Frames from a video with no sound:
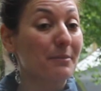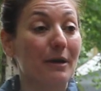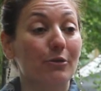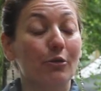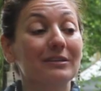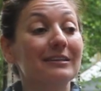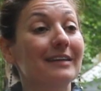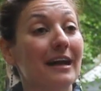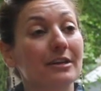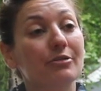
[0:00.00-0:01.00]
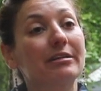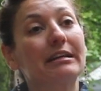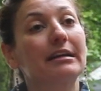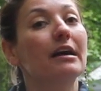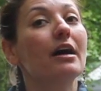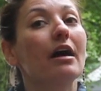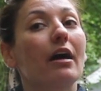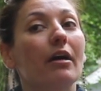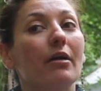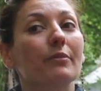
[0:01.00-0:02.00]
about all the dietary
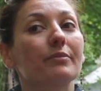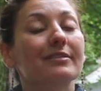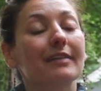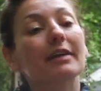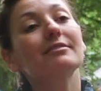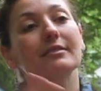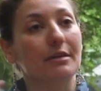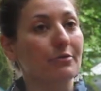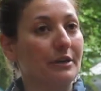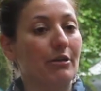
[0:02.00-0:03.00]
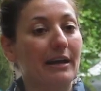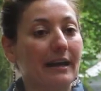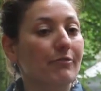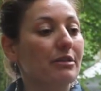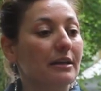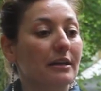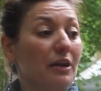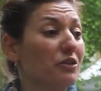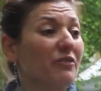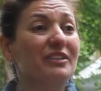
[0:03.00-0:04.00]
sciences out there, like every
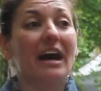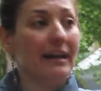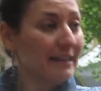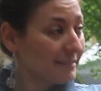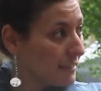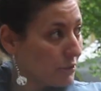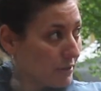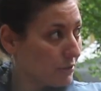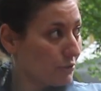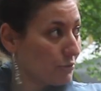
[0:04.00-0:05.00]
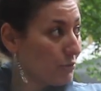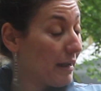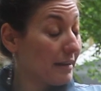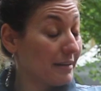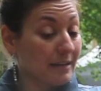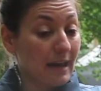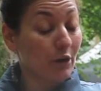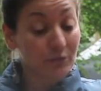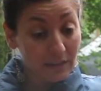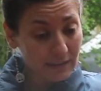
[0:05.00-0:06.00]
kind of diet that you can do and
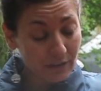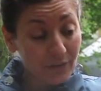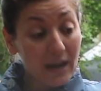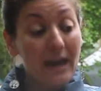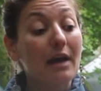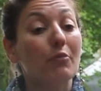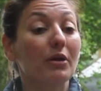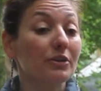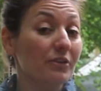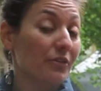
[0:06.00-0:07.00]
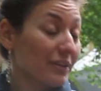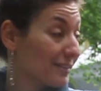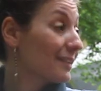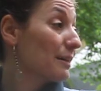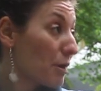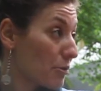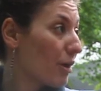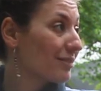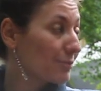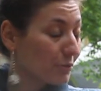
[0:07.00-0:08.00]
how to live. And one of the things I came across